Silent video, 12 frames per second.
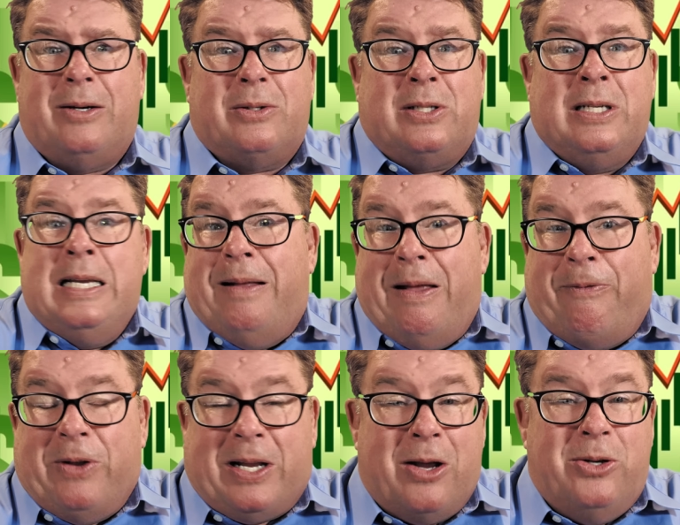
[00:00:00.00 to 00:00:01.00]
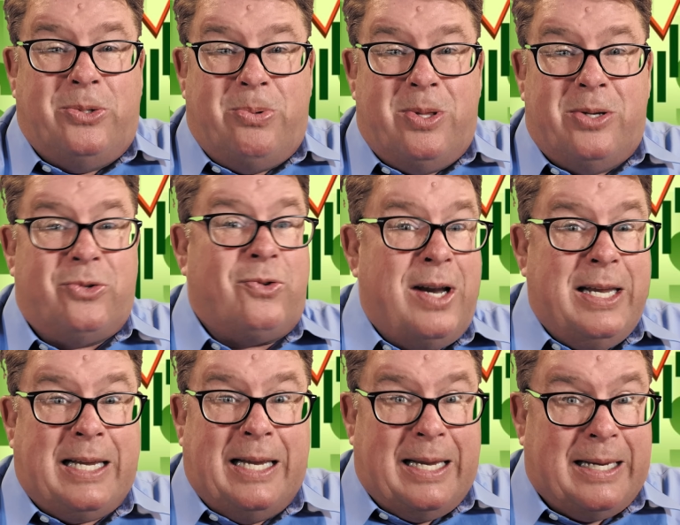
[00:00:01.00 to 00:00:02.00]
else. If it goes through the
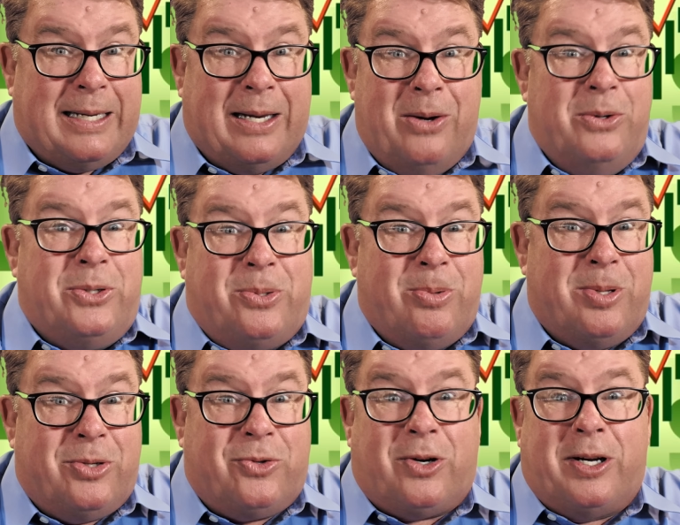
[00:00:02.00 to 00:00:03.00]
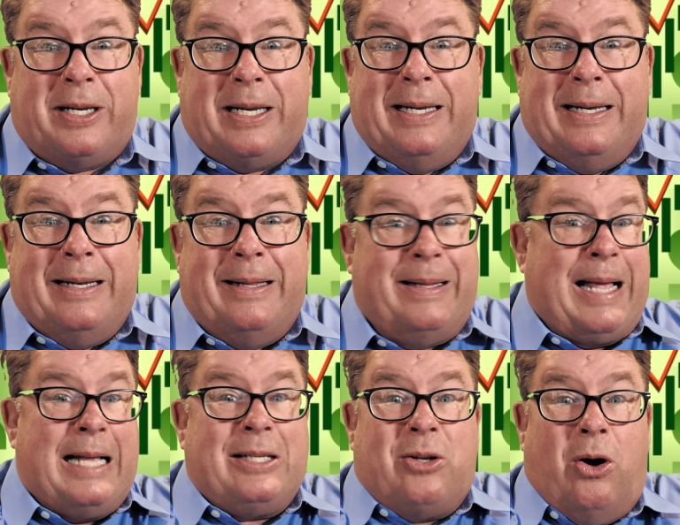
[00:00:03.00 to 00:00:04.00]
strike, it goes through the strike. And
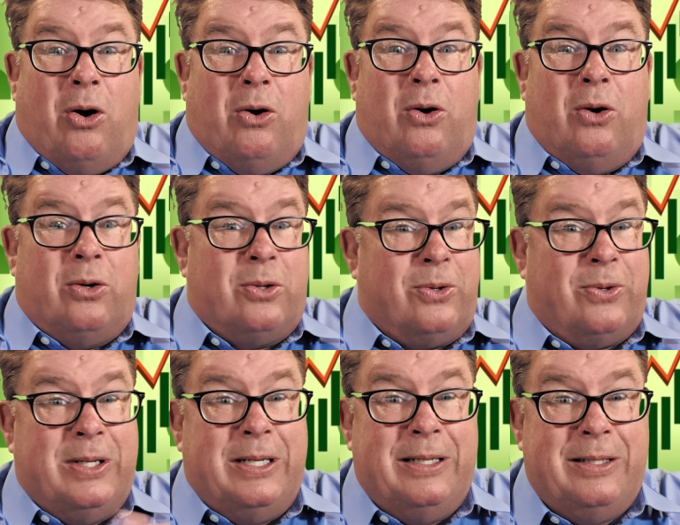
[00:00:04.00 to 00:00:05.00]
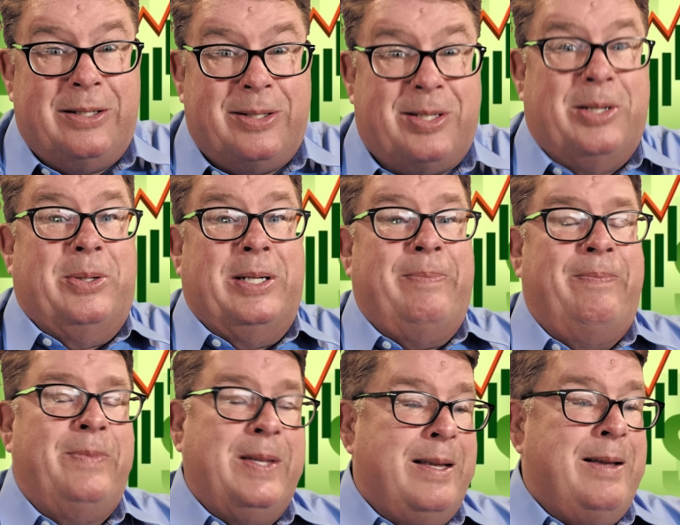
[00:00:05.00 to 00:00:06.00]
that's all there is to it.
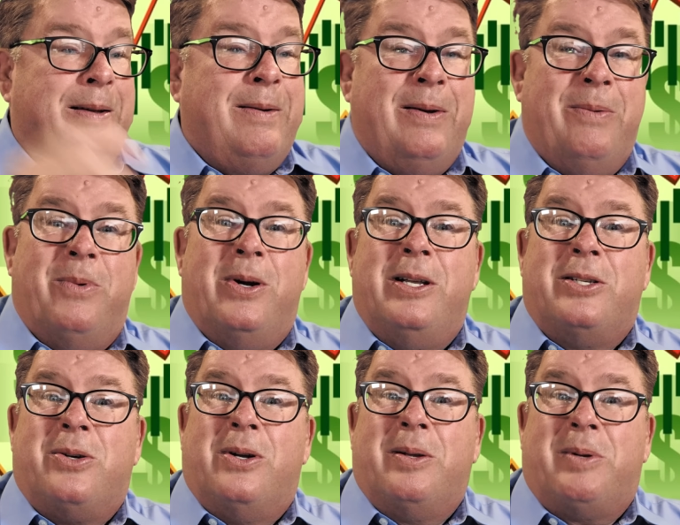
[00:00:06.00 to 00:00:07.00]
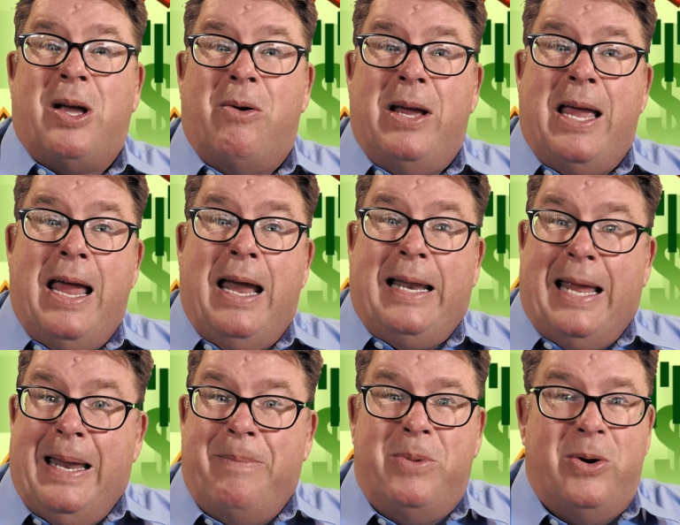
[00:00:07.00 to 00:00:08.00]
We're just going to go ahead
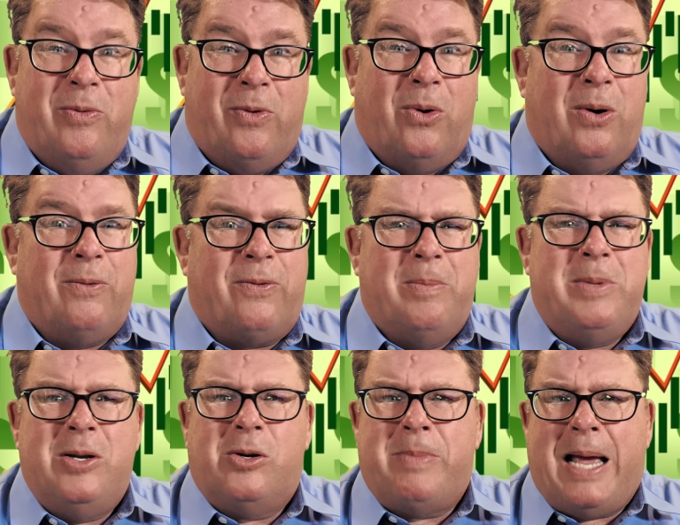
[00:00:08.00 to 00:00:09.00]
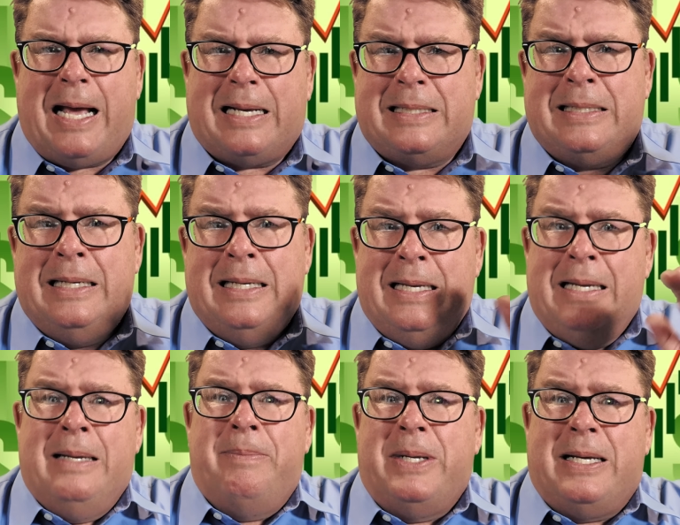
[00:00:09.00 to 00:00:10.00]
and move on from Yieldmax
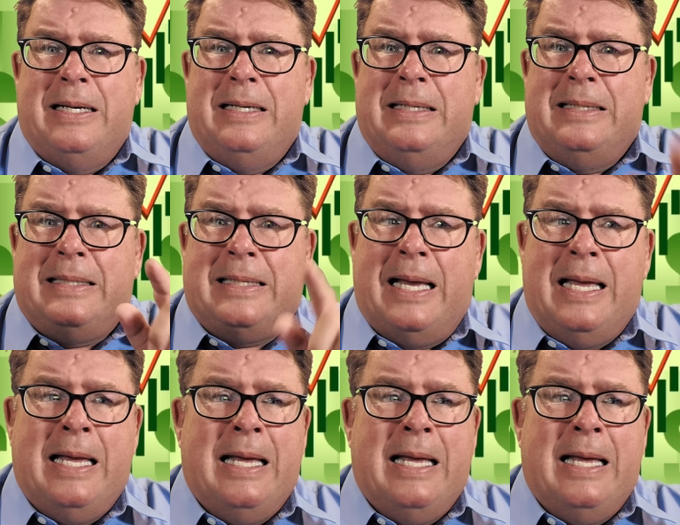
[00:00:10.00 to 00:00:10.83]
because